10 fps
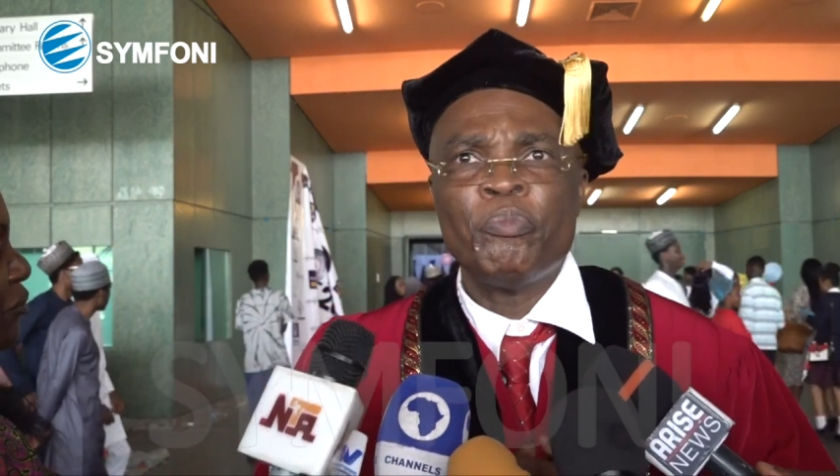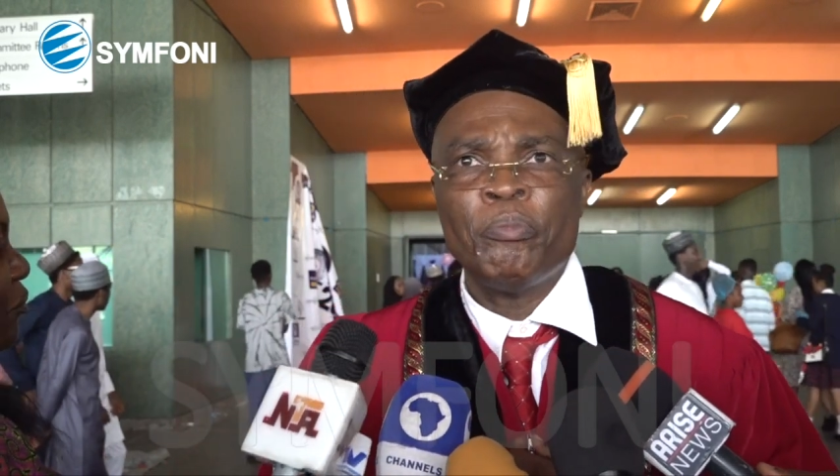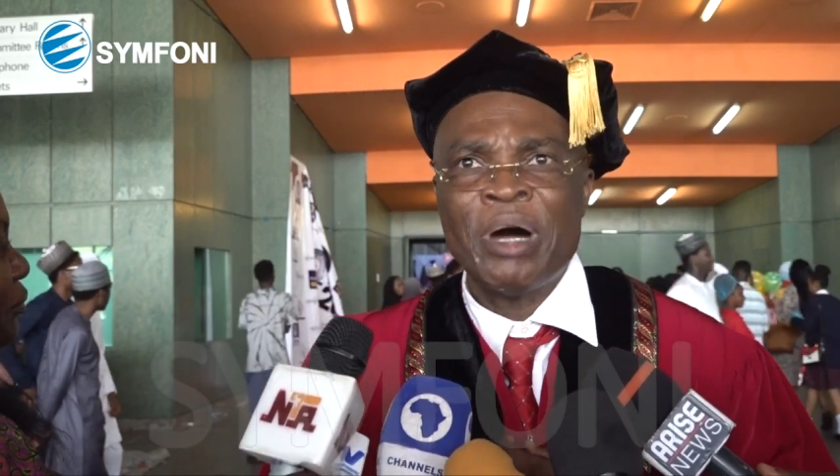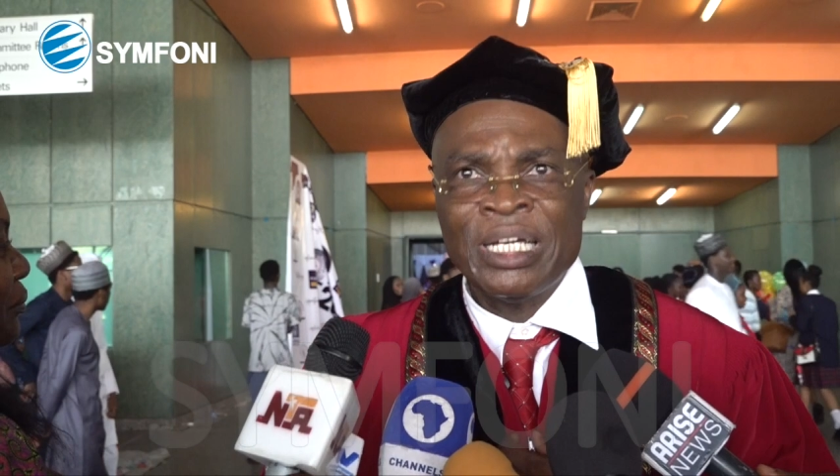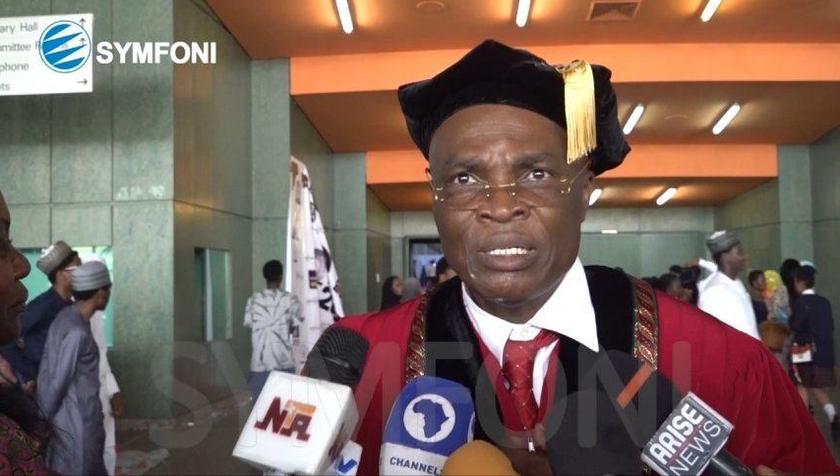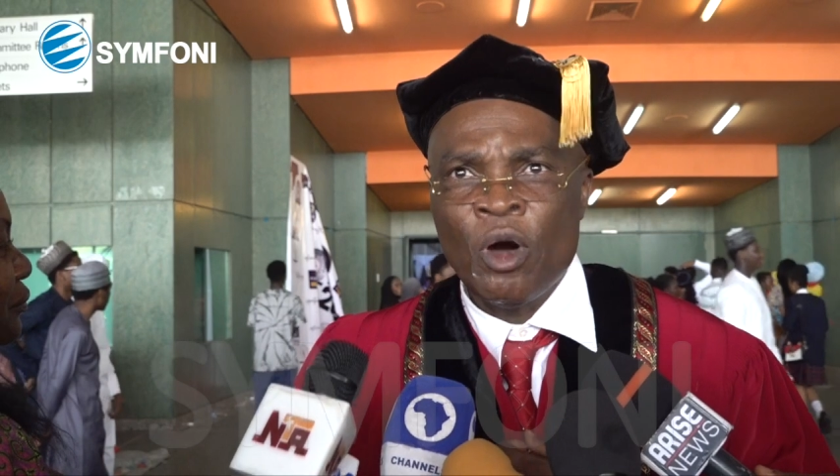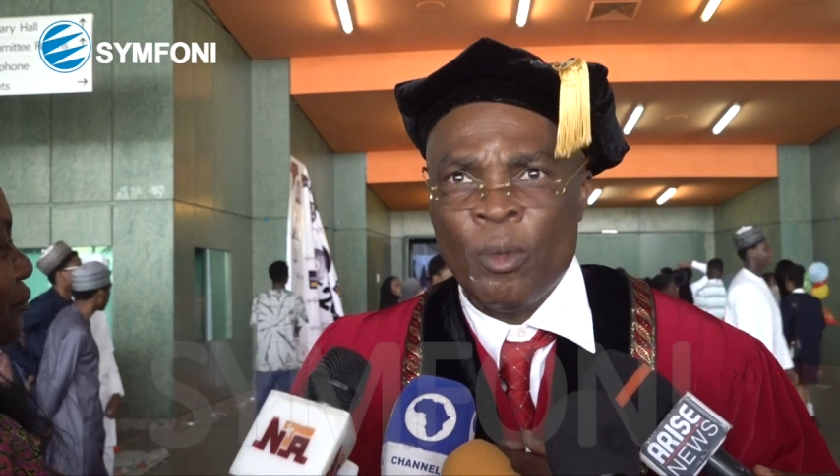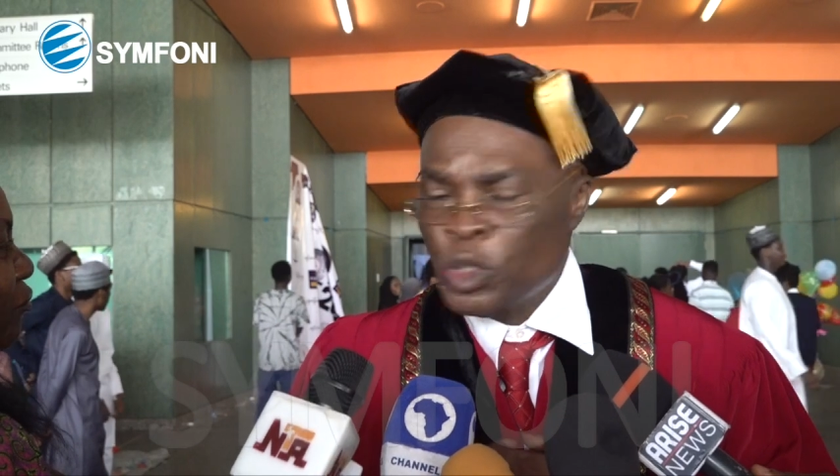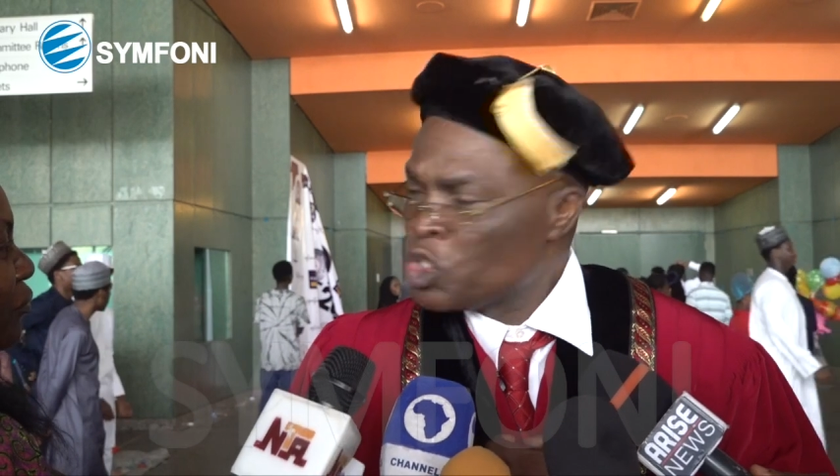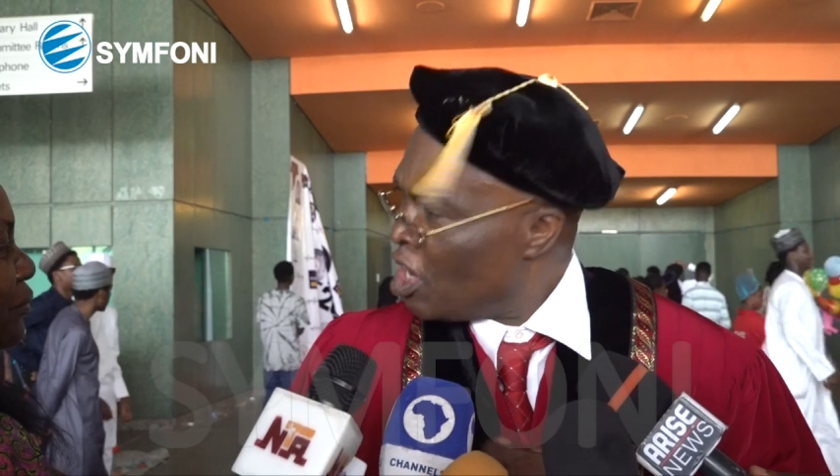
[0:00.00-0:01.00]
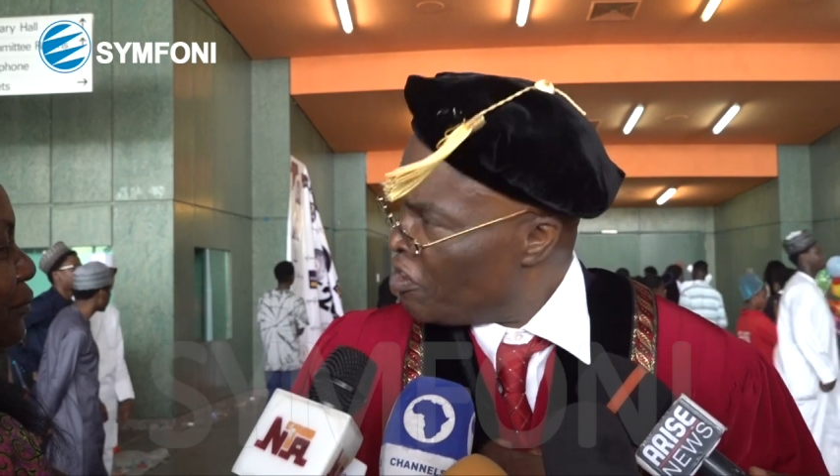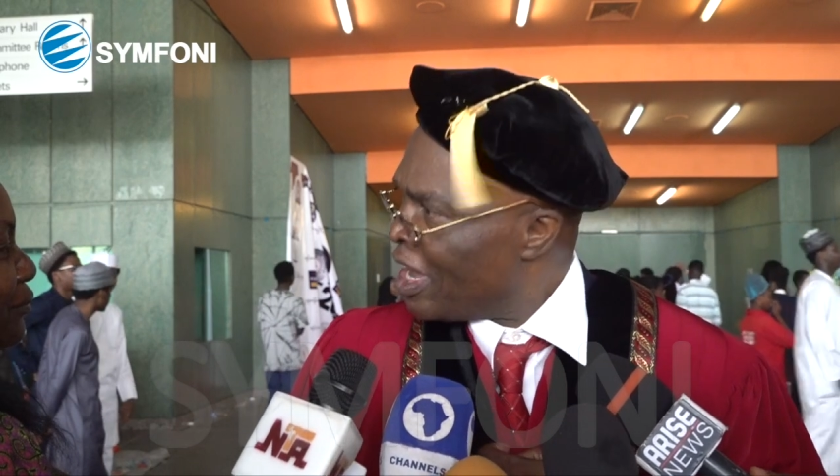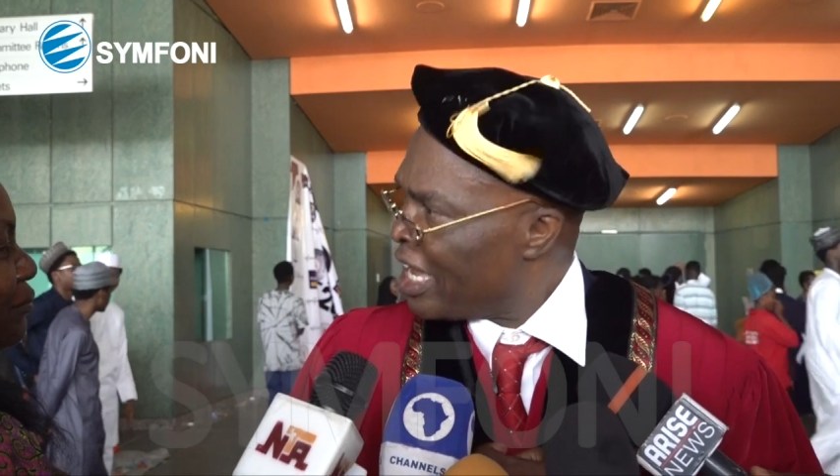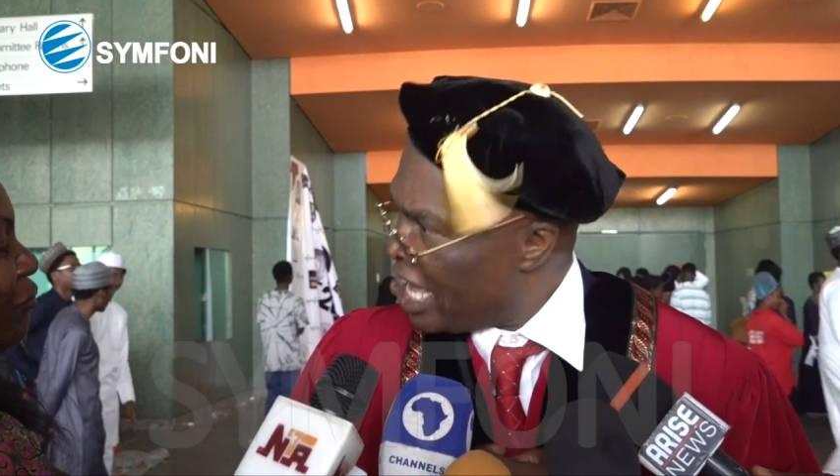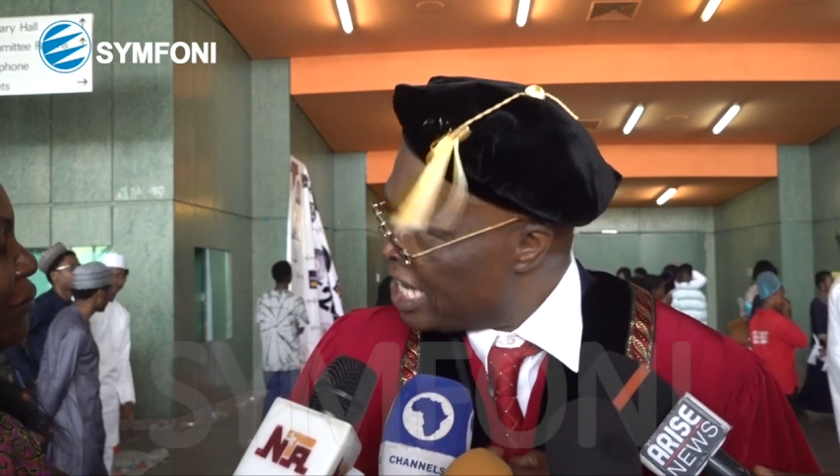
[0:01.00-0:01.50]
my humble self
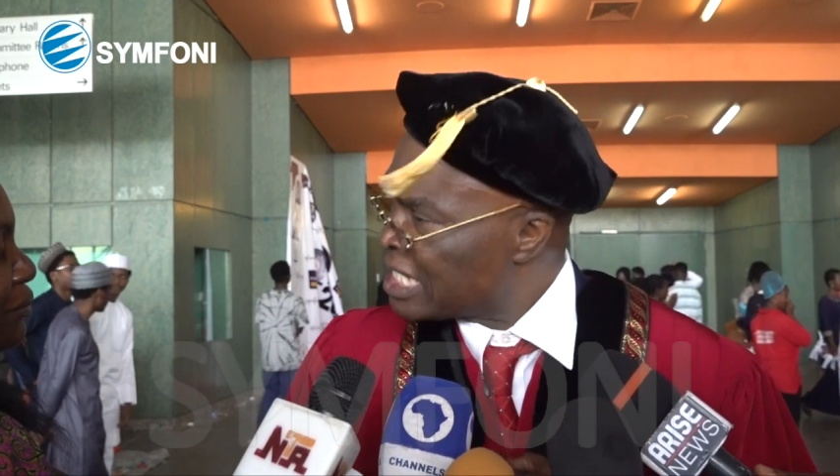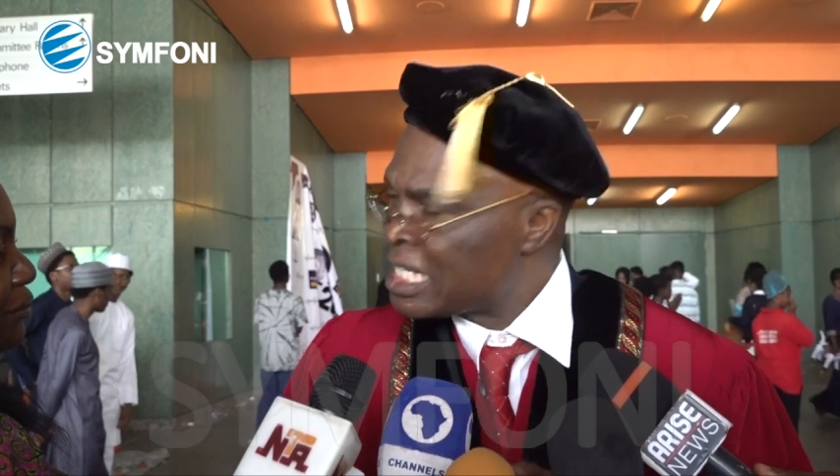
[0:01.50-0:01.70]
and Kate